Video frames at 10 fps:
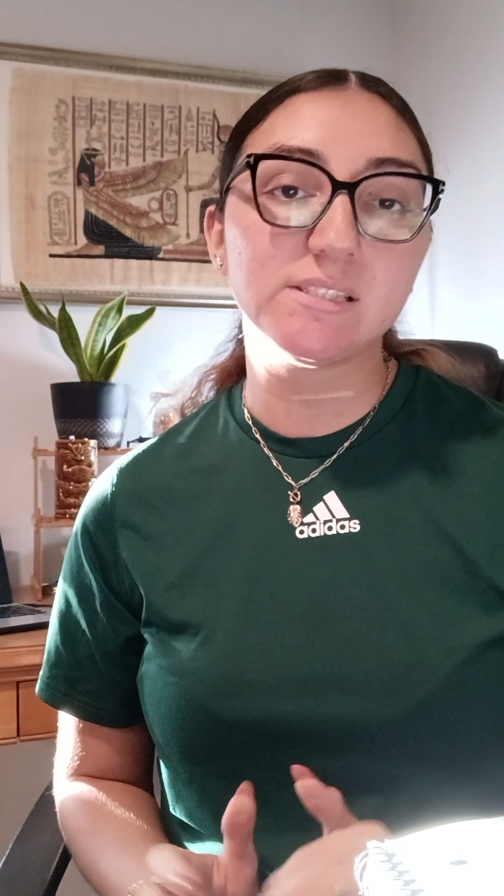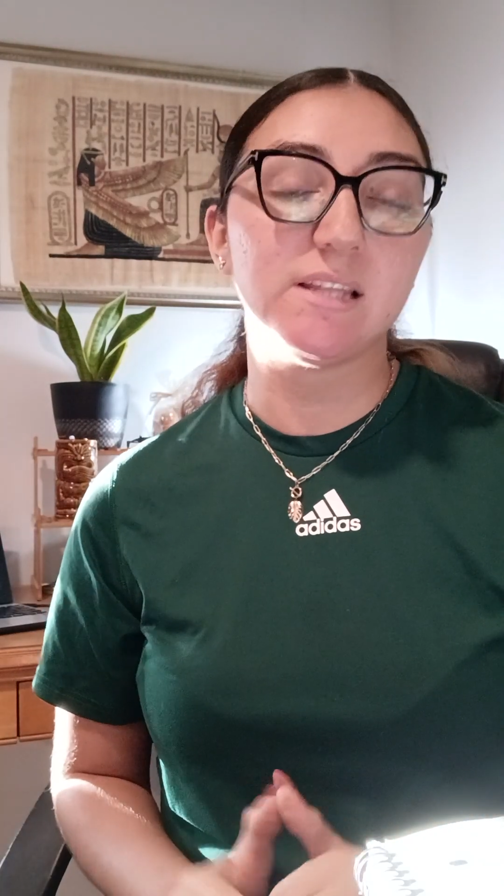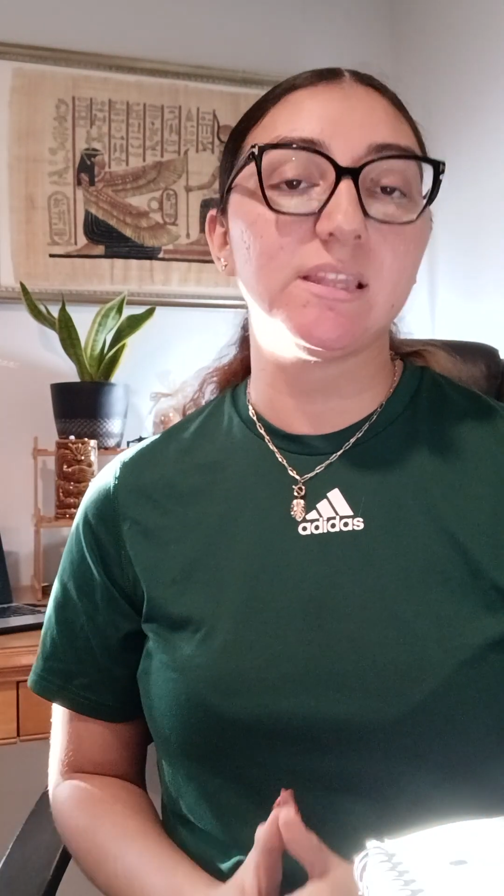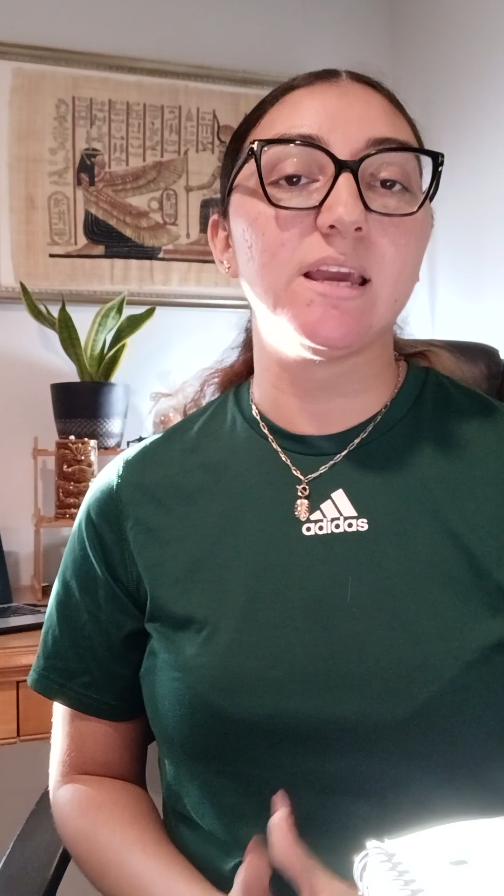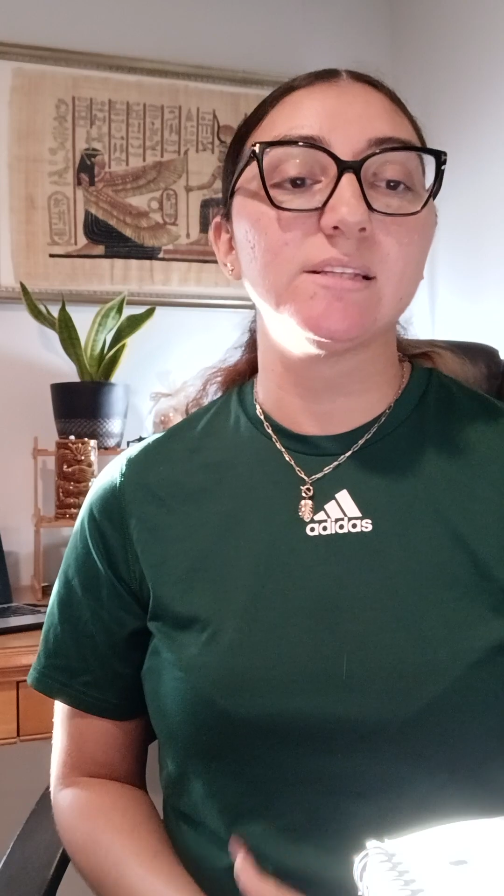
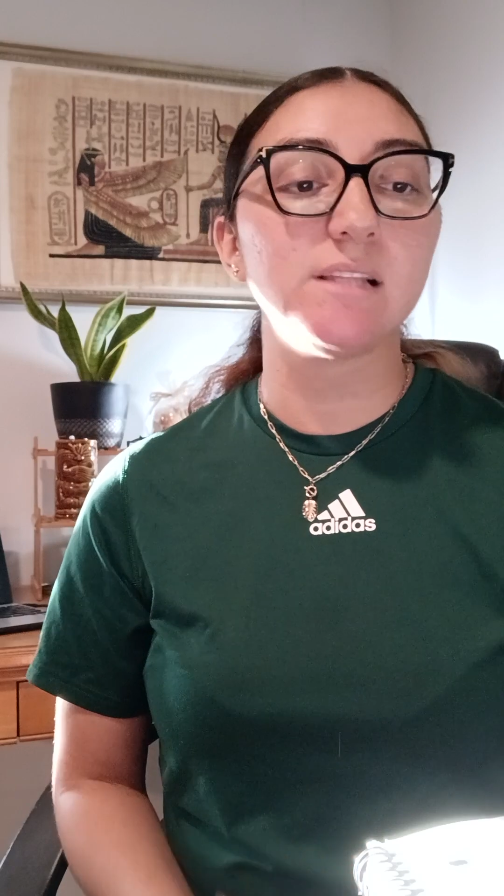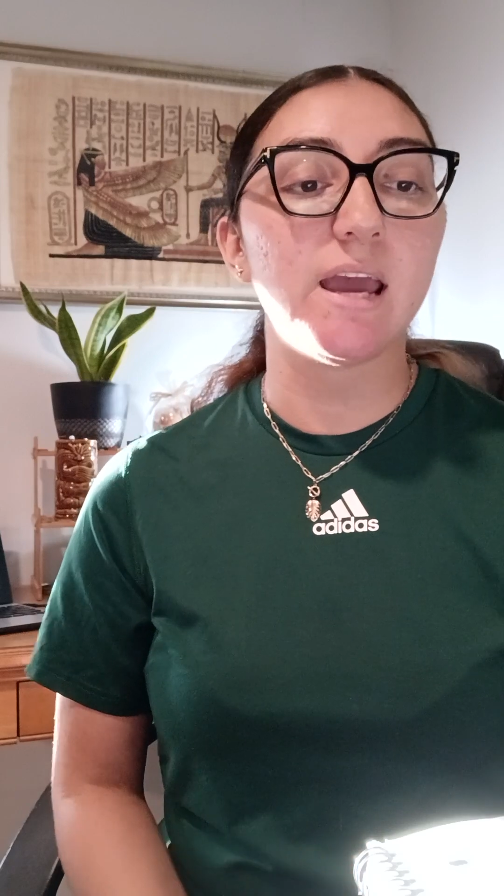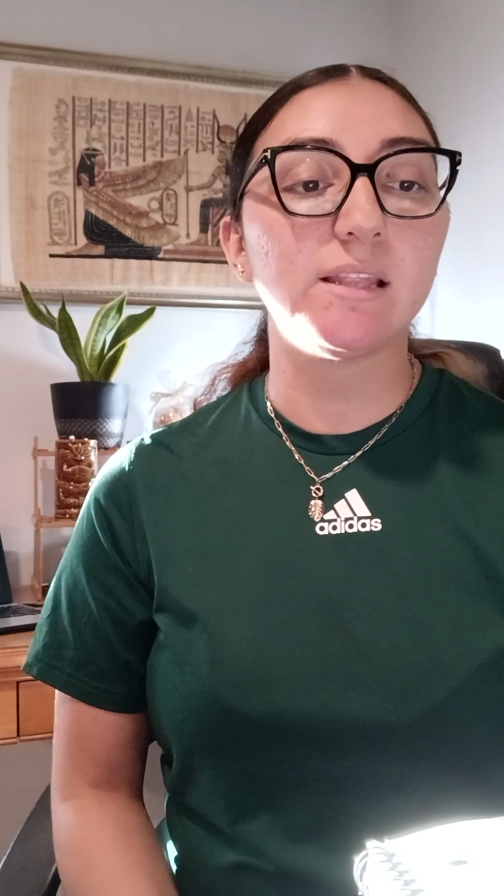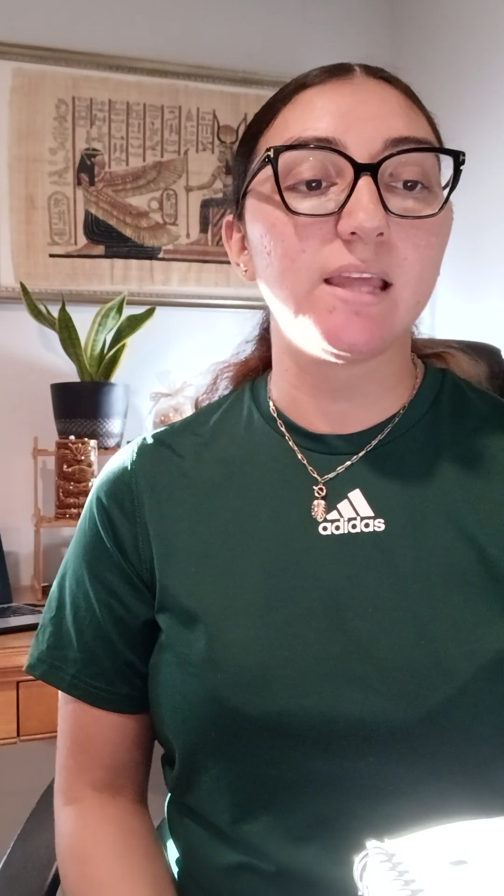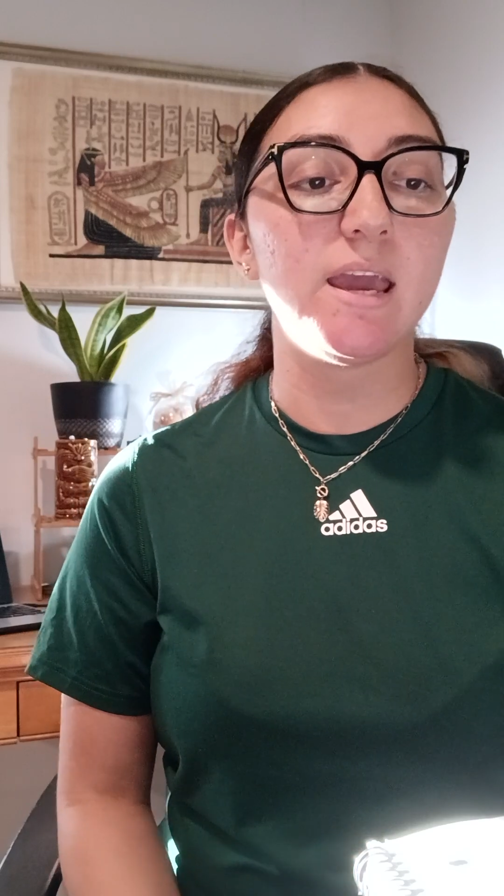and things
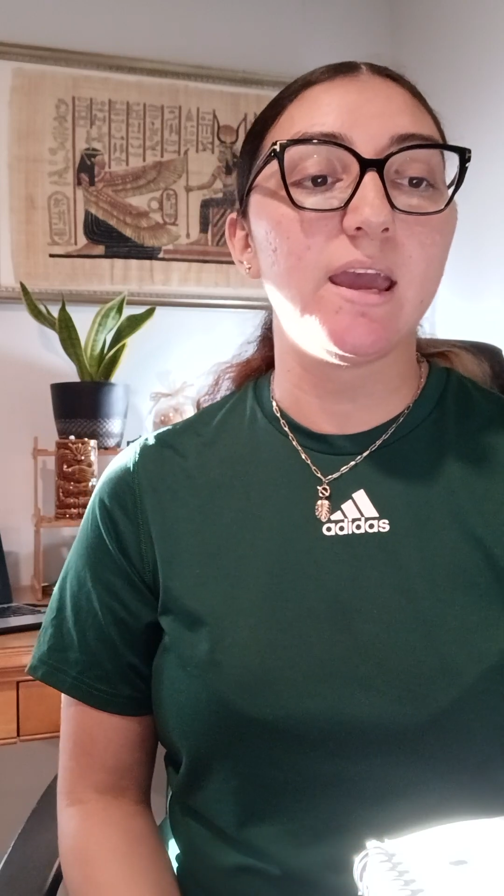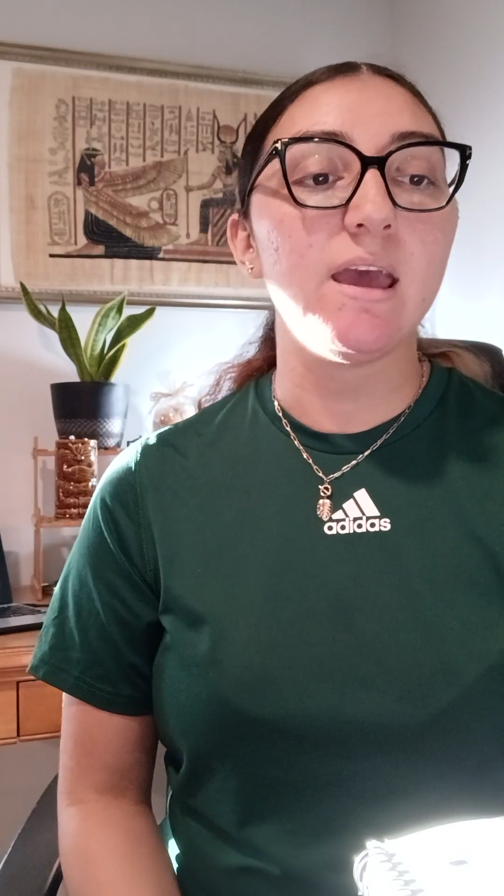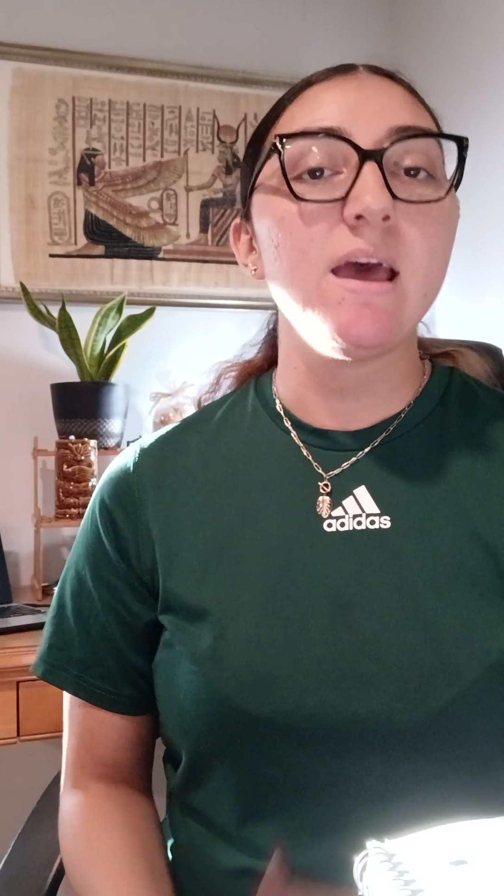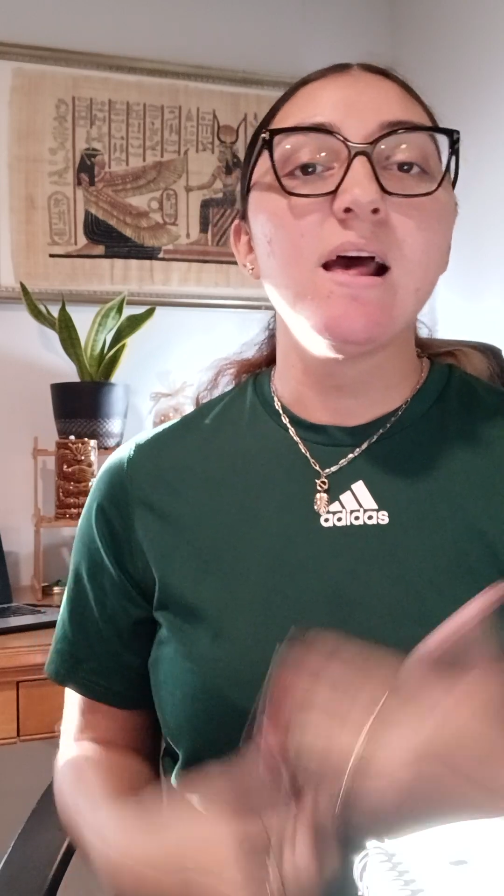like that.